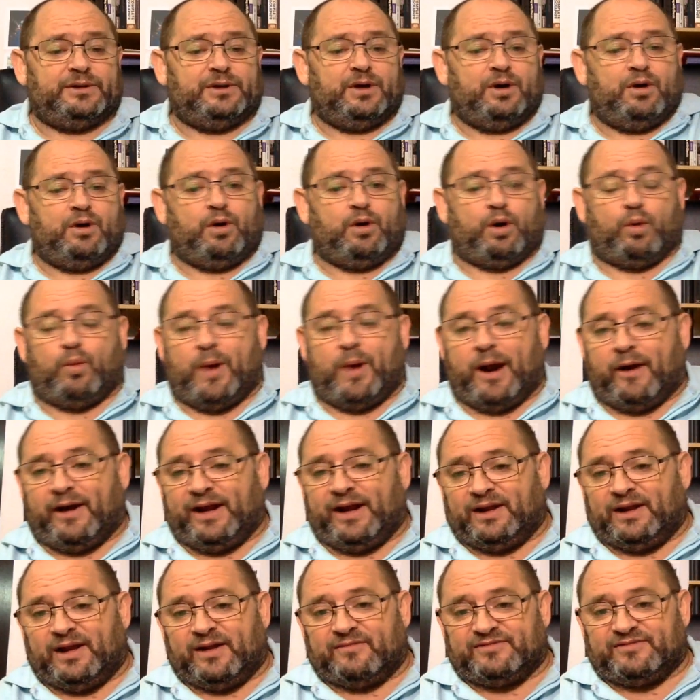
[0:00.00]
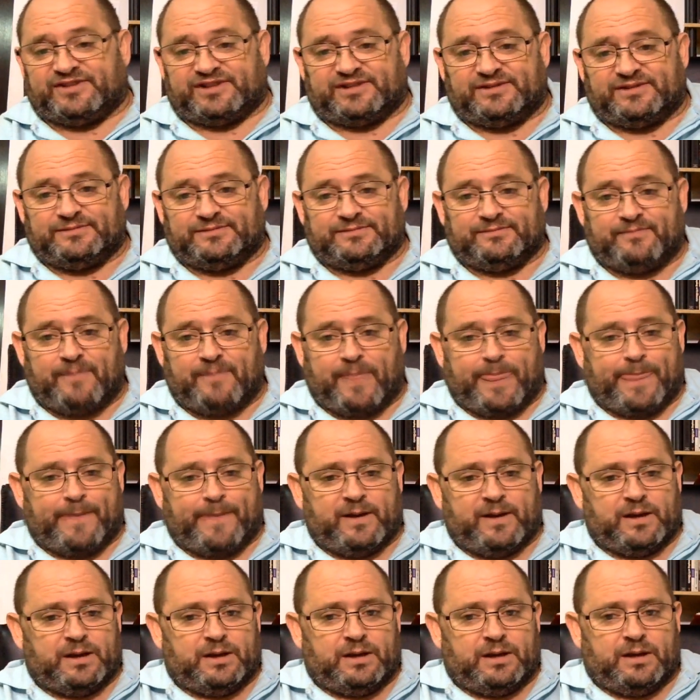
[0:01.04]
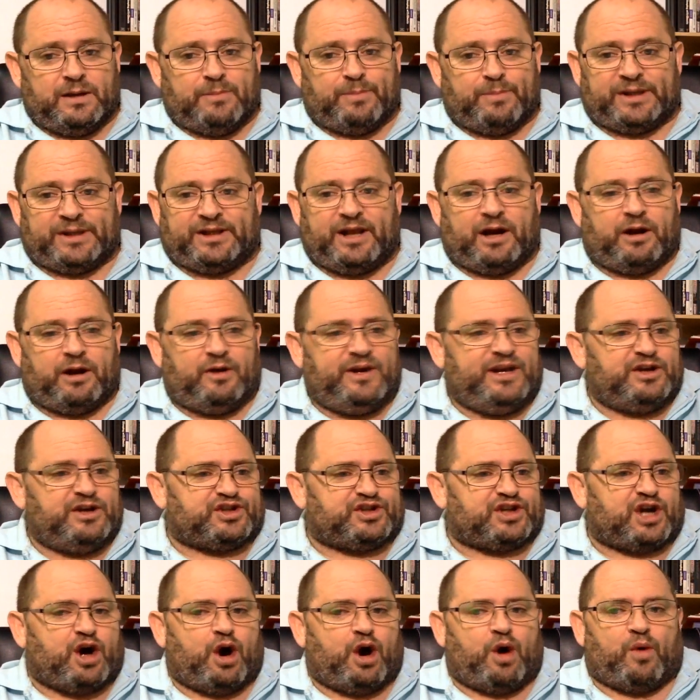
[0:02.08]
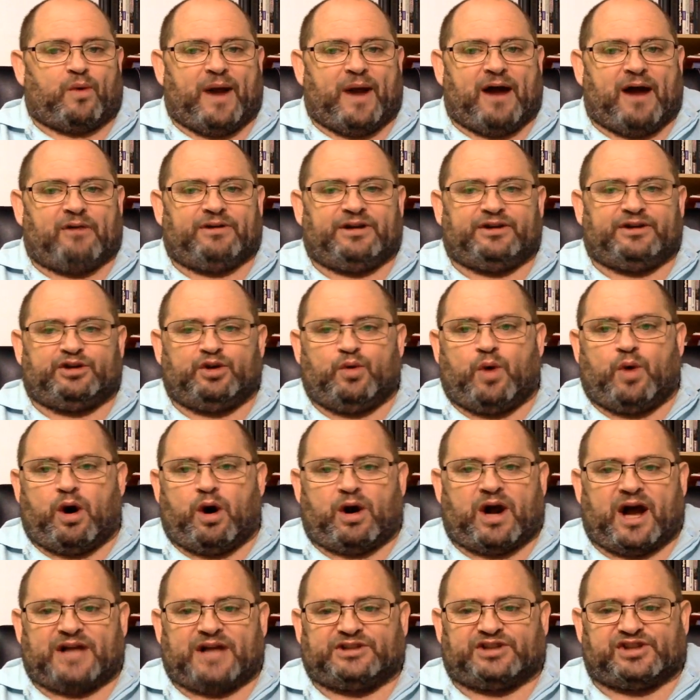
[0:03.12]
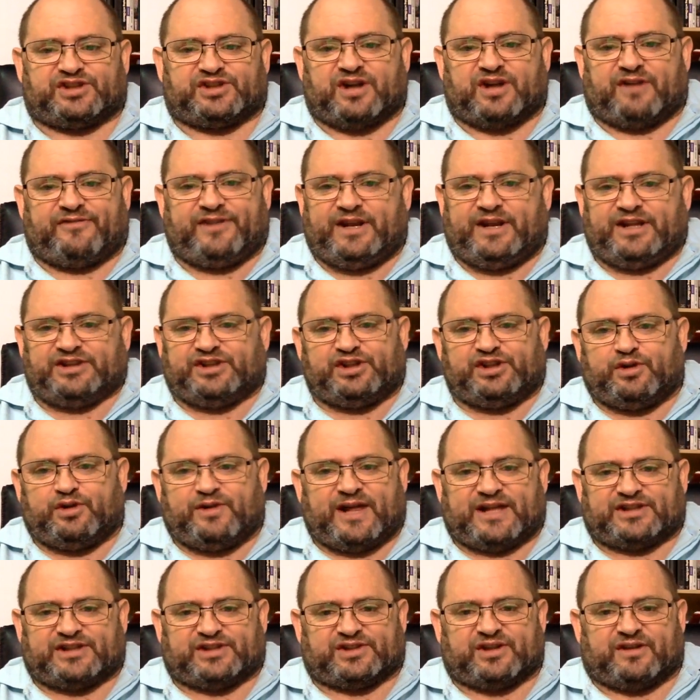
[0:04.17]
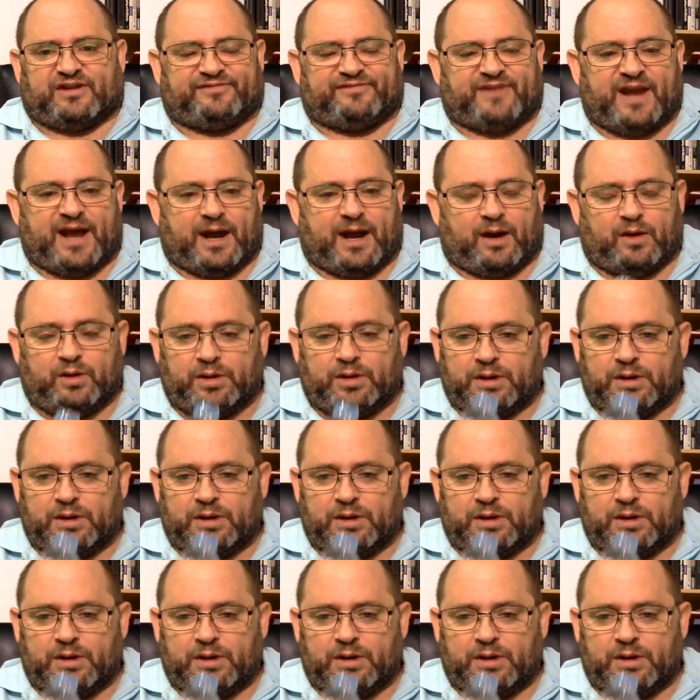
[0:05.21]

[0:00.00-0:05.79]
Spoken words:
or where he lives. But, you know, he used to go around and do all kinds of stuff. He doesn't do that stuff now.